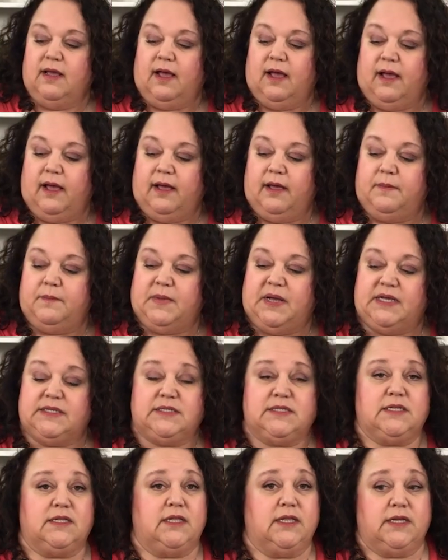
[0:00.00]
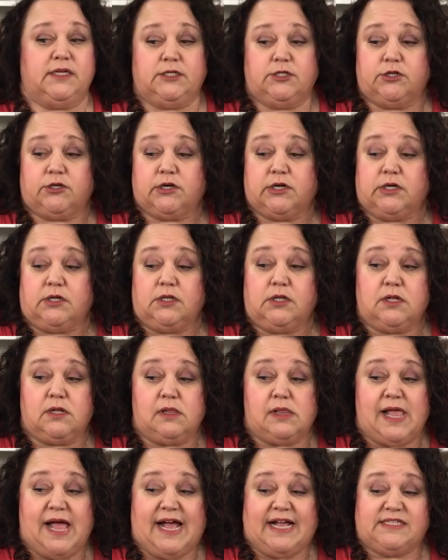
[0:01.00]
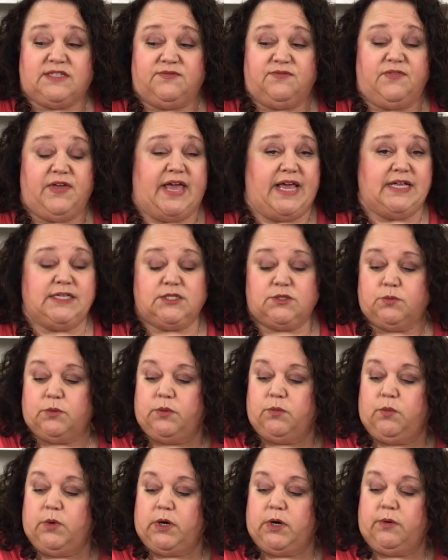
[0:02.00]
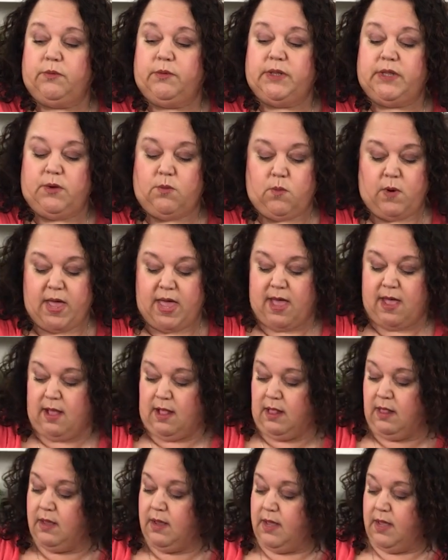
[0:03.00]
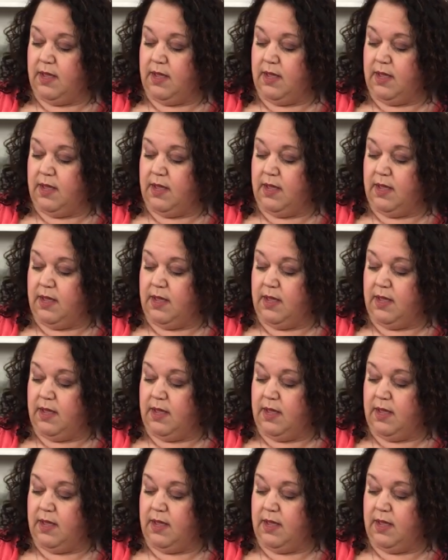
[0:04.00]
A cylindrical glass vase would work really well.